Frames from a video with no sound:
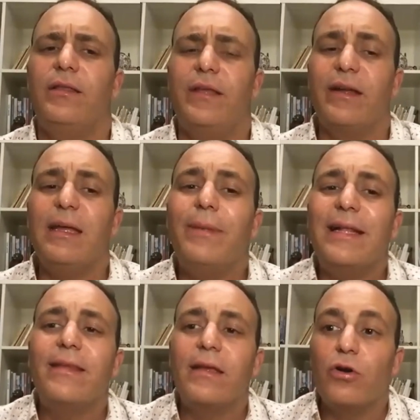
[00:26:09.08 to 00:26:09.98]

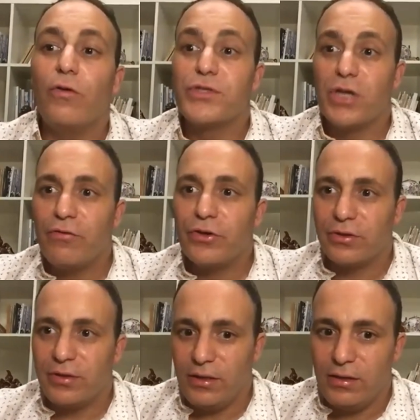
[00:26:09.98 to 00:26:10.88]
rebuilding of
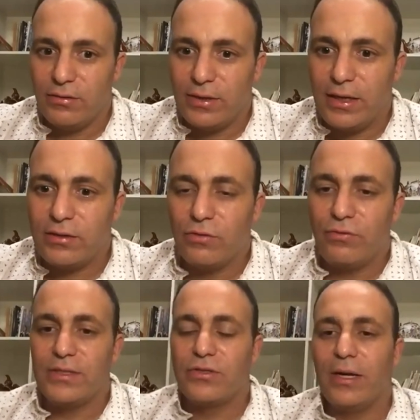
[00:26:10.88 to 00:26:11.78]
sovereignty, right, of
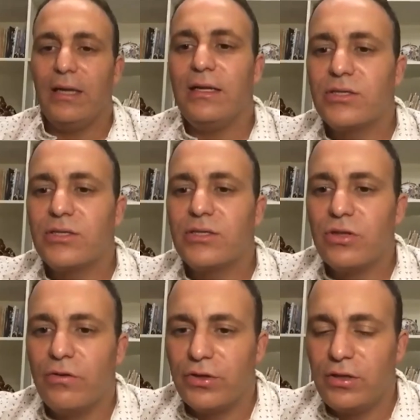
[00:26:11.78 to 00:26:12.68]
Israeli
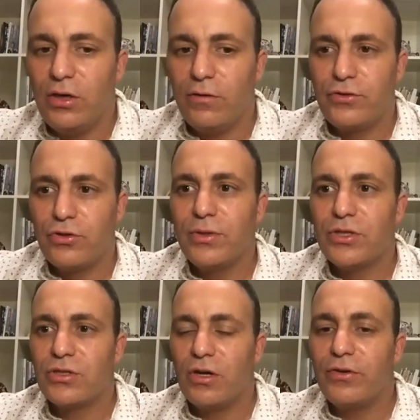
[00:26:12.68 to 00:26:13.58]
sovereignty, of
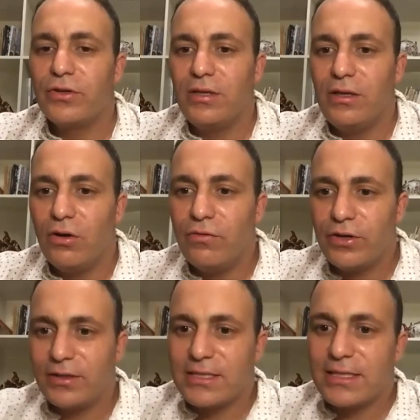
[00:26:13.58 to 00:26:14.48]
Jewish sovereignty
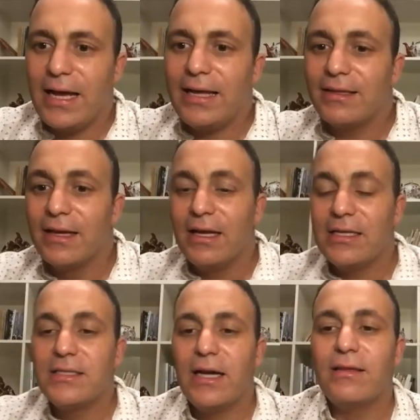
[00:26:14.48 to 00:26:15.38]
over this land
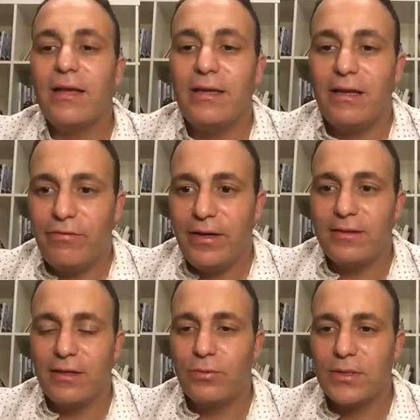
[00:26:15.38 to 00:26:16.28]
is not an
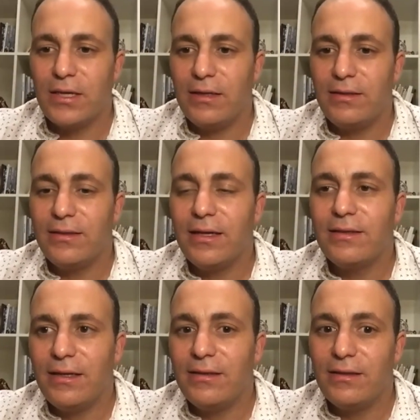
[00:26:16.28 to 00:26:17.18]
event. It did not
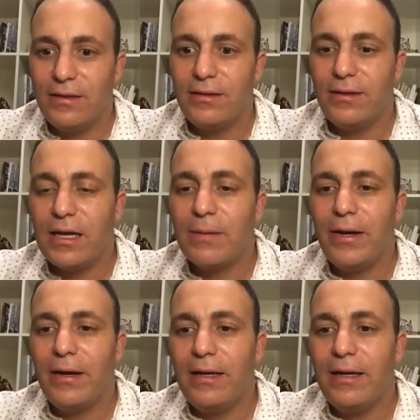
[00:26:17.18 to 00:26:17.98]
end in the Nakba.